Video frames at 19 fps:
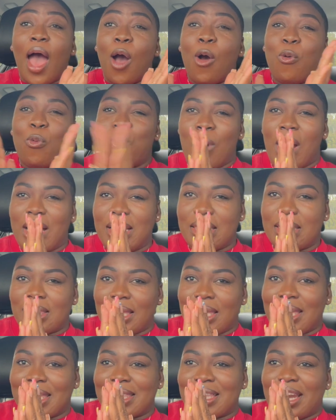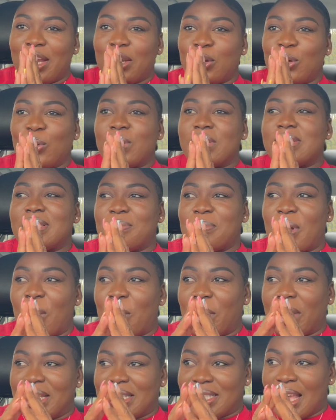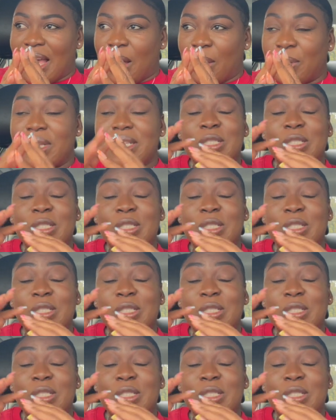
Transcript: One thing that I noticed about my town,